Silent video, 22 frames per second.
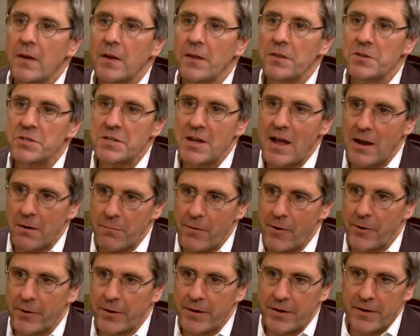The stock
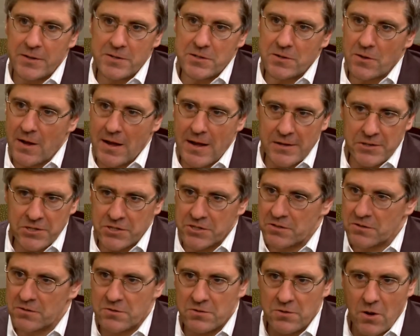market has
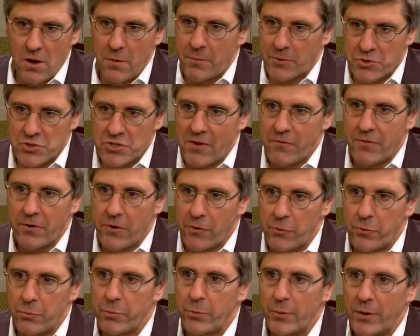lost almost
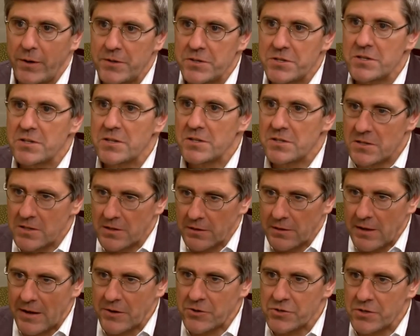700 points since the
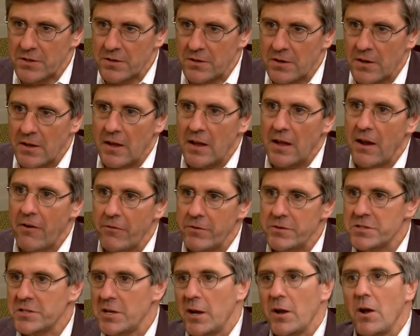election.
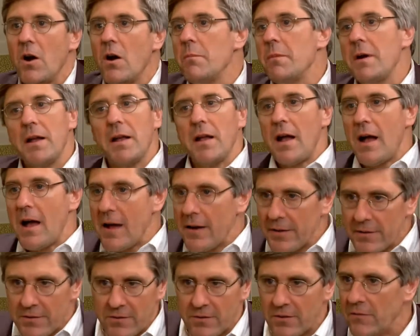Everybody's saying, "Oh my God,
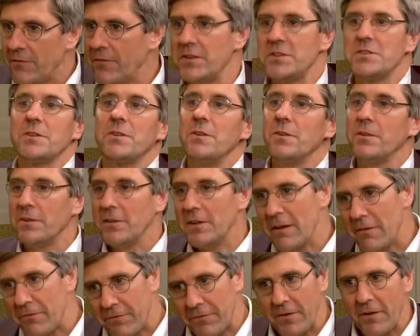it's the fiscal
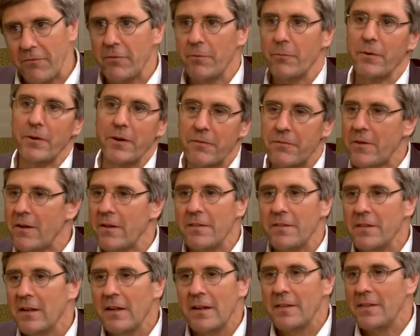cliff. we're going to
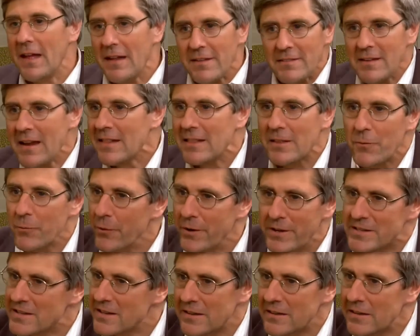fall." That's not the
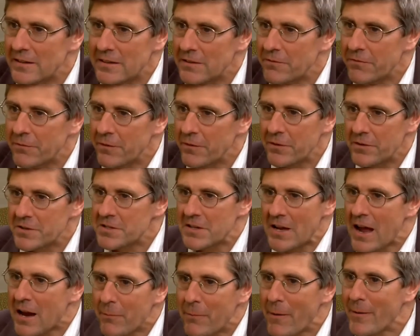reason that the, the
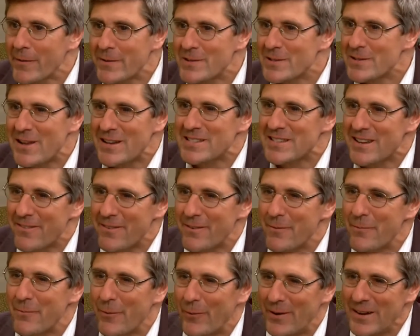stock market's lost
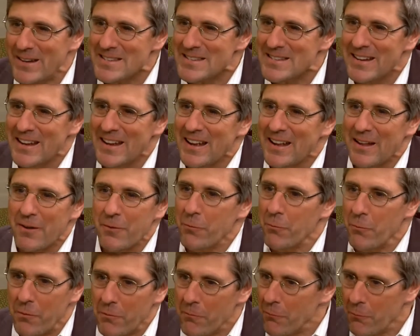700 points.
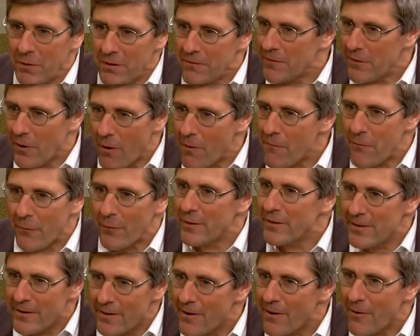We've known for a
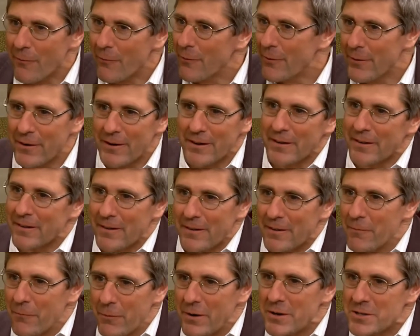year we were going to
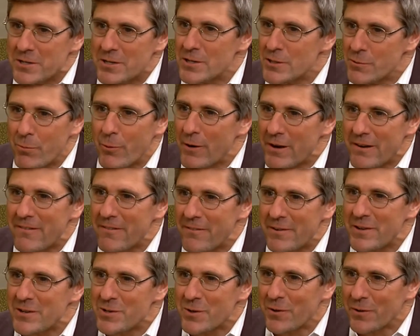reach this point of a
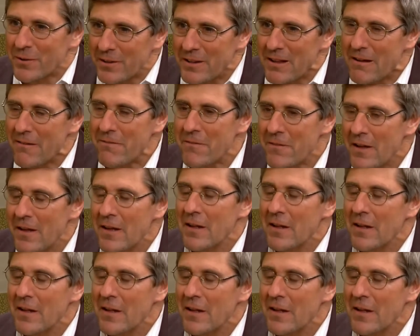fiscal cliff.